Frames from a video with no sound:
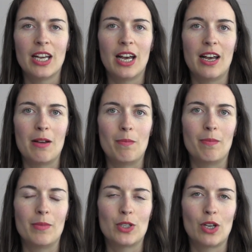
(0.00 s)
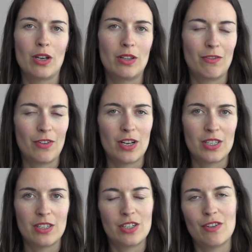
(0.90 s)
So the
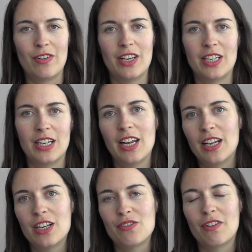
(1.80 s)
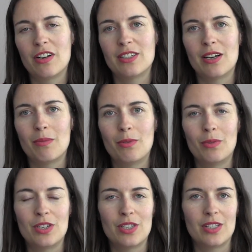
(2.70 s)
first certificate in English, for example,
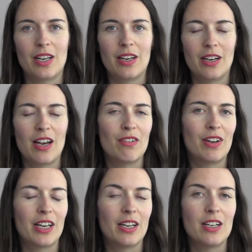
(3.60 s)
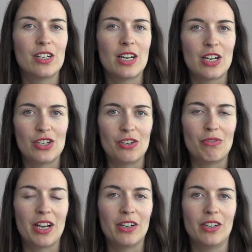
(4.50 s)
which is kind of like an internationally
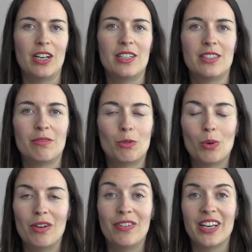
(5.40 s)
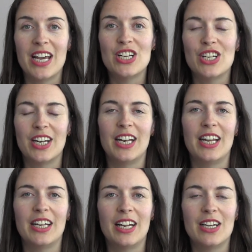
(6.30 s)
recognized qualification in
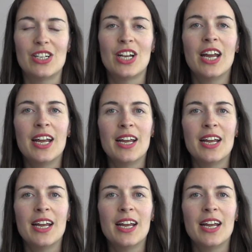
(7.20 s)
English.